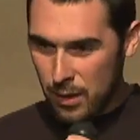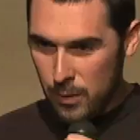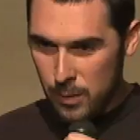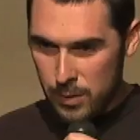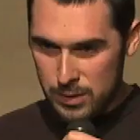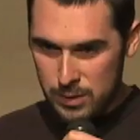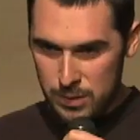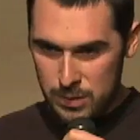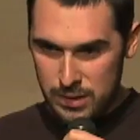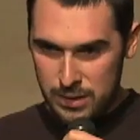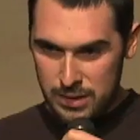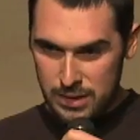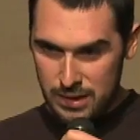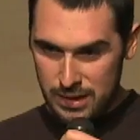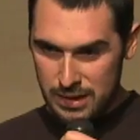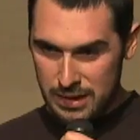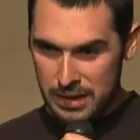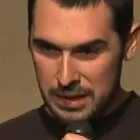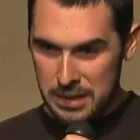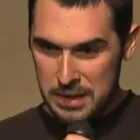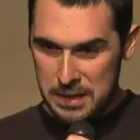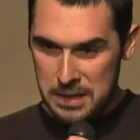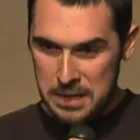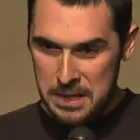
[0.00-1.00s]
which was
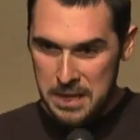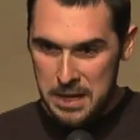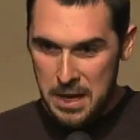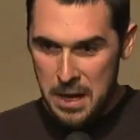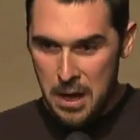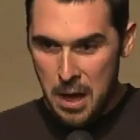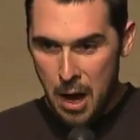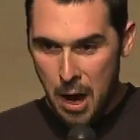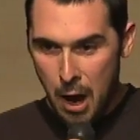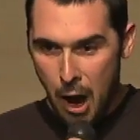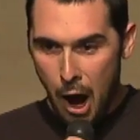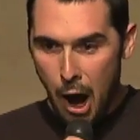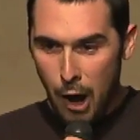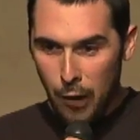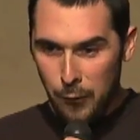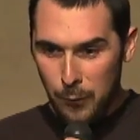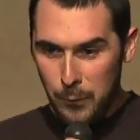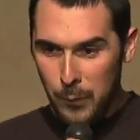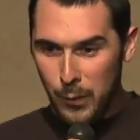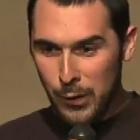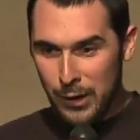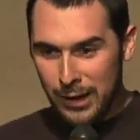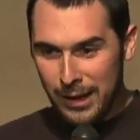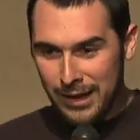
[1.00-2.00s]

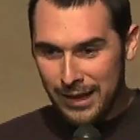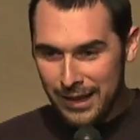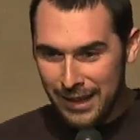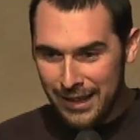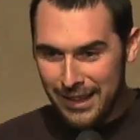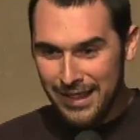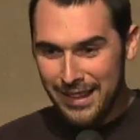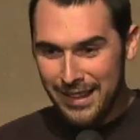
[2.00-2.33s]
off-putting.